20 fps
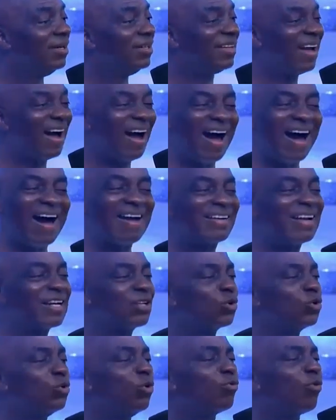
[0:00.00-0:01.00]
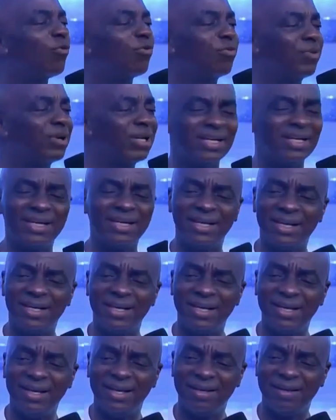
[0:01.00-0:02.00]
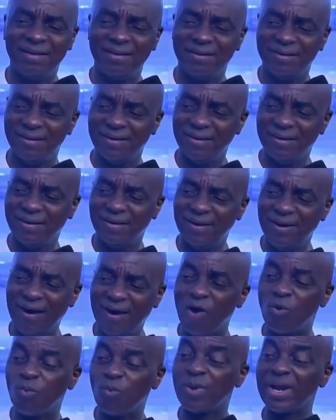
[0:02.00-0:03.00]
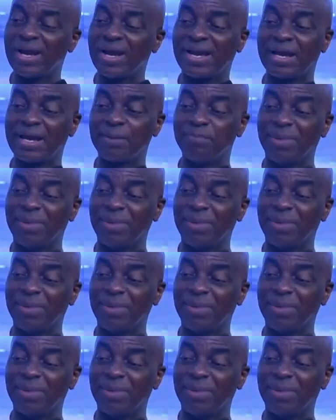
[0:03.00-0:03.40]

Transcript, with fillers: They are added to you for free. And we